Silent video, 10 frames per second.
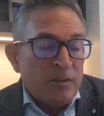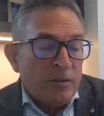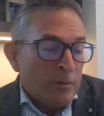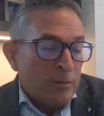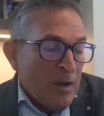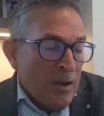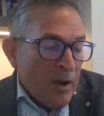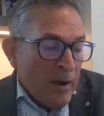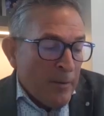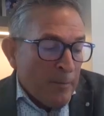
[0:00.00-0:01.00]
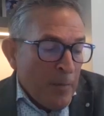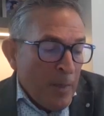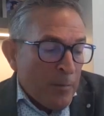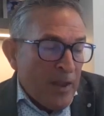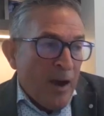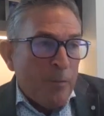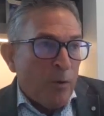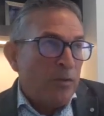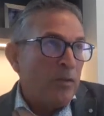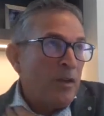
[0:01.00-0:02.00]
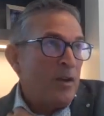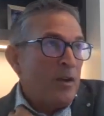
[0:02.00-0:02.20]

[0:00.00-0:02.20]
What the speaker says: So, but yeah, both,